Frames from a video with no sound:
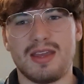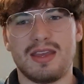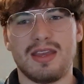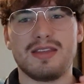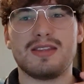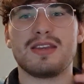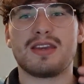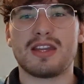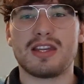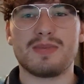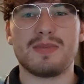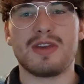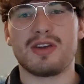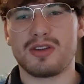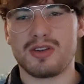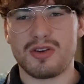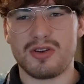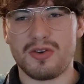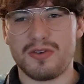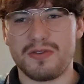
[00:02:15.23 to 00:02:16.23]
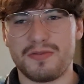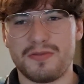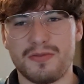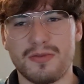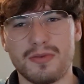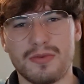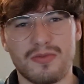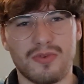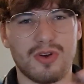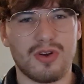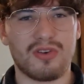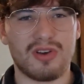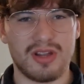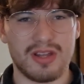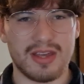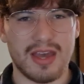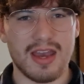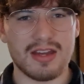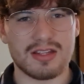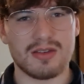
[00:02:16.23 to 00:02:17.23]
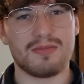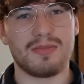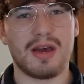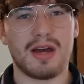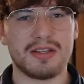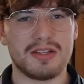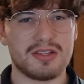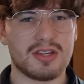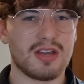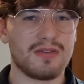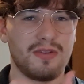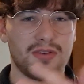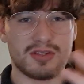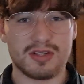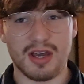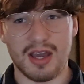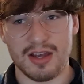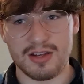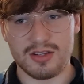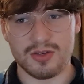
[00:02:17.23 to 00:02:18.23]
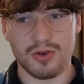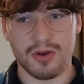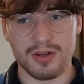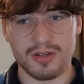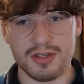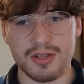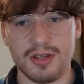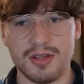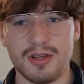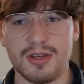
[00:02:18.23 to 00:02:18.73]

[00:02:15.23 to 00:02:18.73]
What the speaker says: is he going to be good enough for a relegation battle in Sheffield United squad?